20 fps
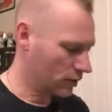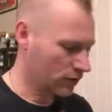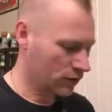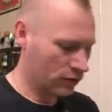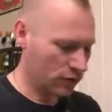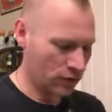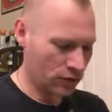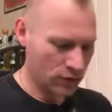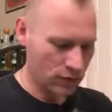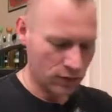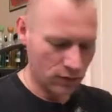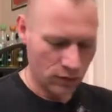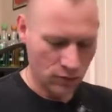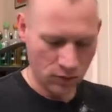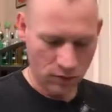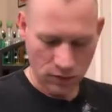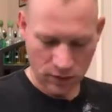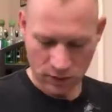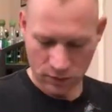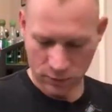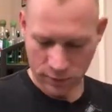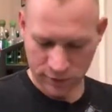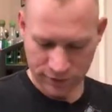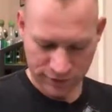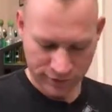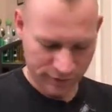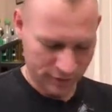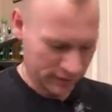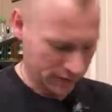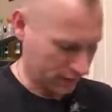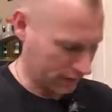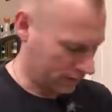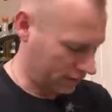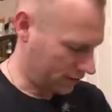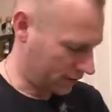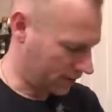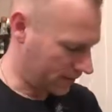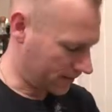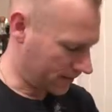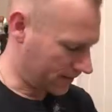So where to start?
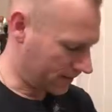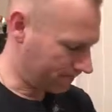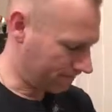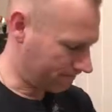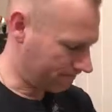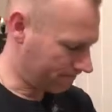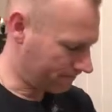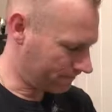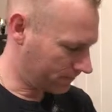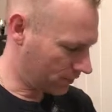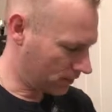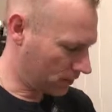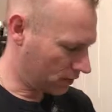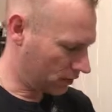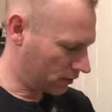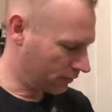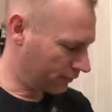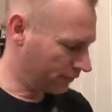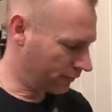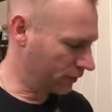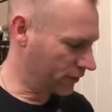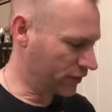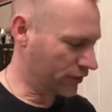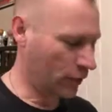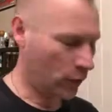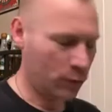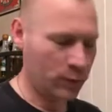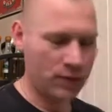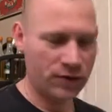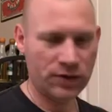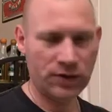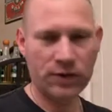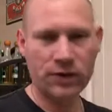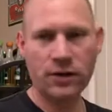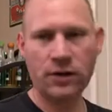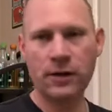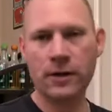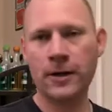For the soaps.